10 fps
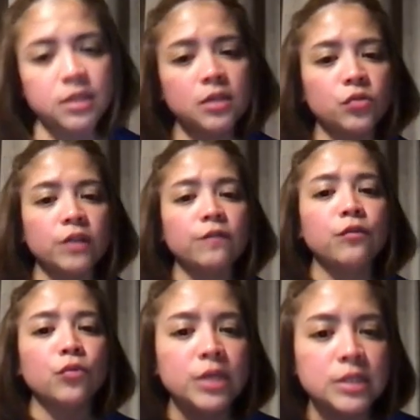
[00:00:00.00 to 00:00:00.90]
to
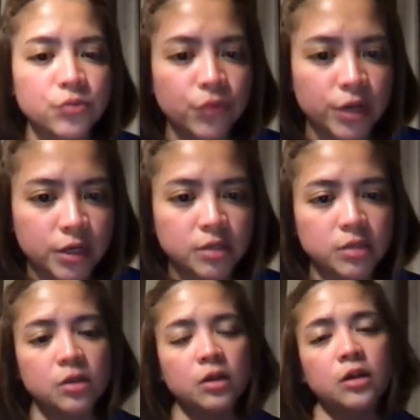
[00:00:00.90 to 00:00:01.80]
influence
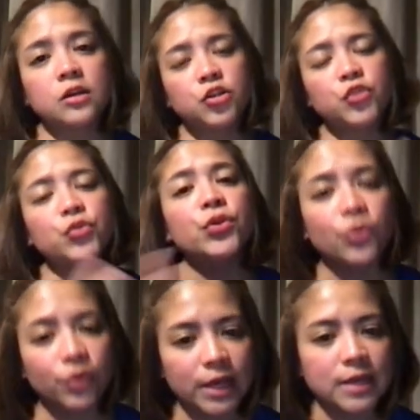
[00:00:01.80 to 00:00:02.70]
readers through
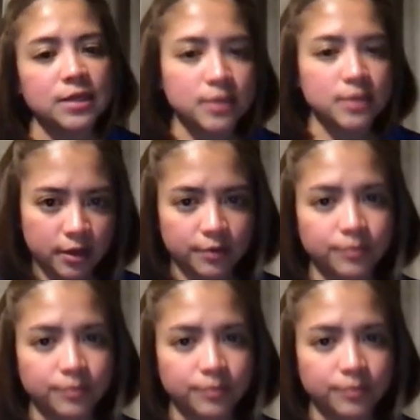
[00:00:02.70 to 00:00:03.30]
your essay.